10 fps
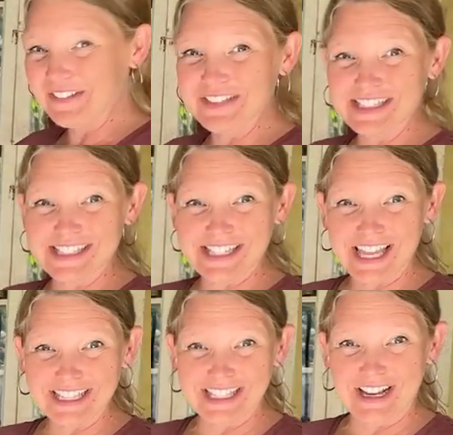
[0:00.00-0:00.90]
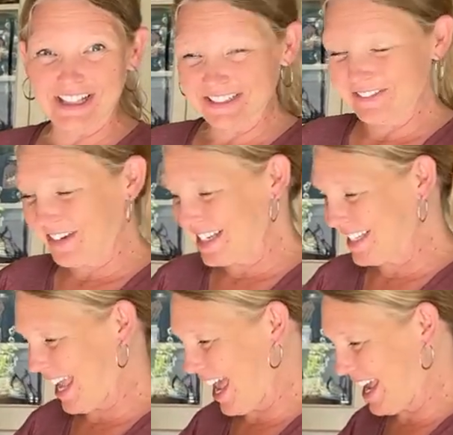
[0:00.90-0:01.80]
of this jelly all in one
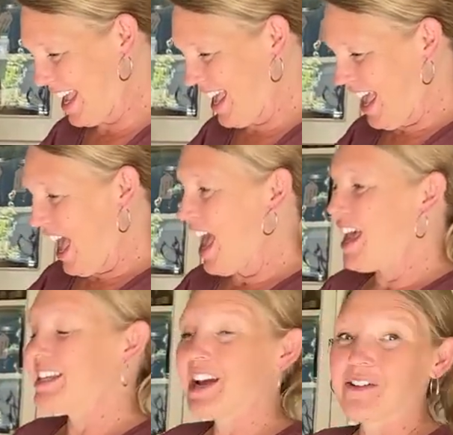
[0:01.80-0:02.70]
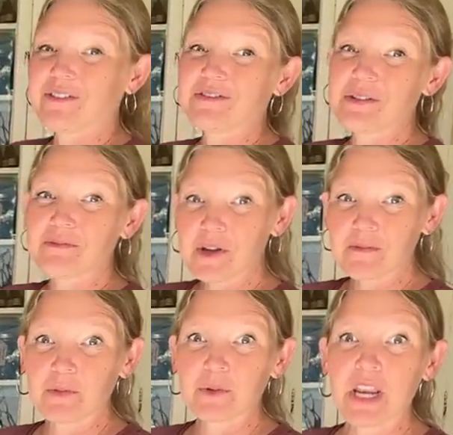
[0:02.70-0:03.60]
day? Now,
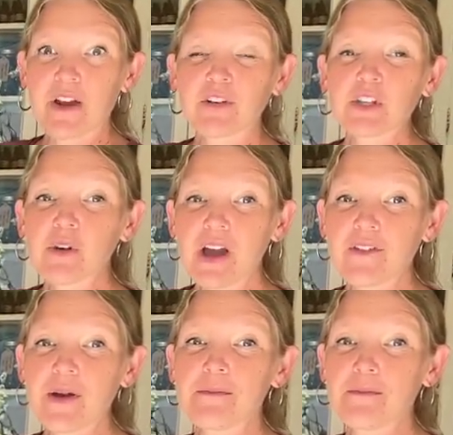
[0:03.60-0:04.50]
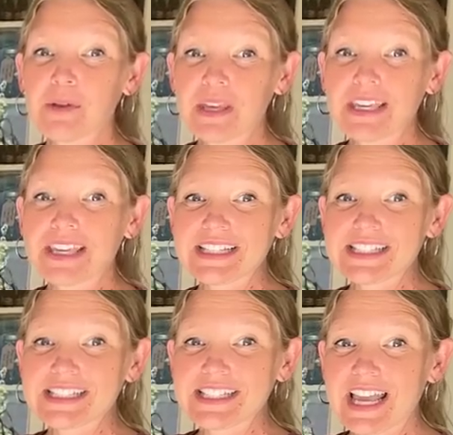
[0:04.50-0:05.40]
remember, whenever you have a big
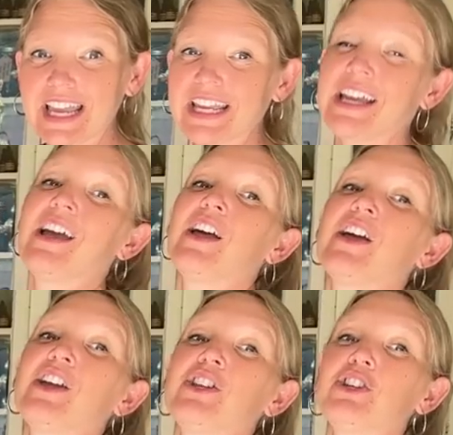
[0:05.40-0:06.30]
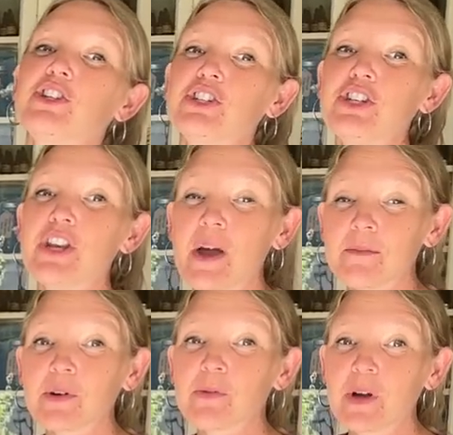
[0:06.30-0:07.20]
kitchen day, your
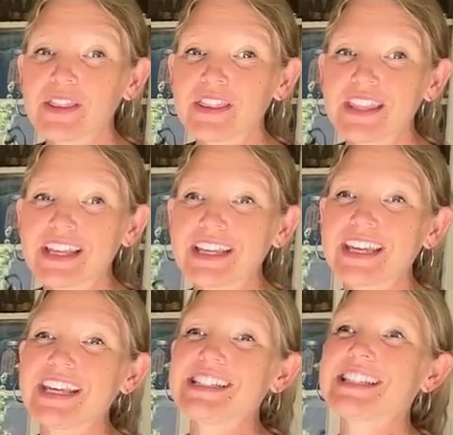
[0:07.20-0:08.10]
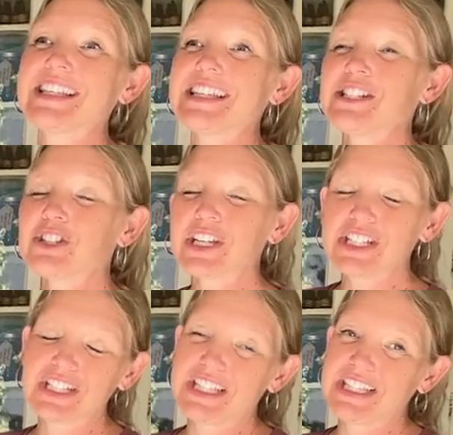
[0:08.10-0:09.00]
number one thing is get your
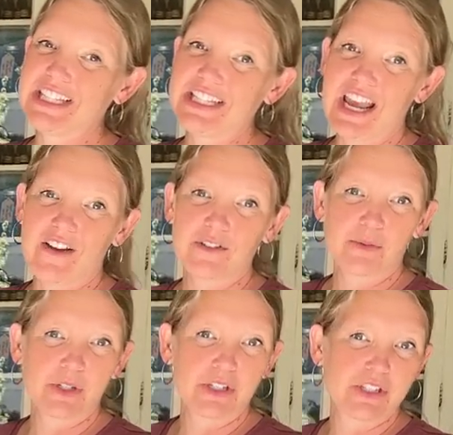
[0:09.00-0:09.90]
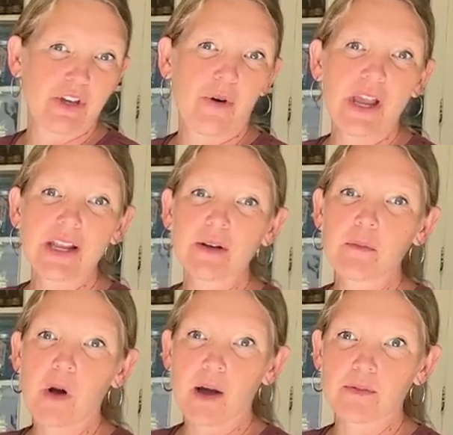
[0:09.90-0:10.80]
kitchen clean afterwards. Go ahead and
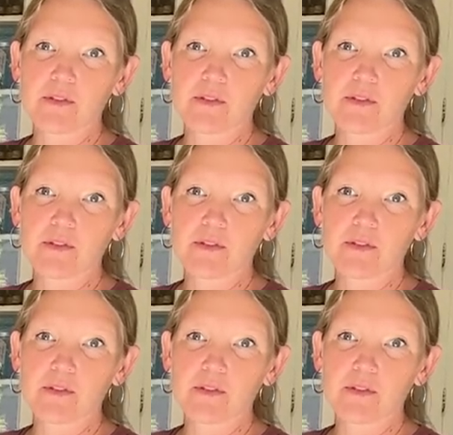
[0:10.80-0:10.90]
mop the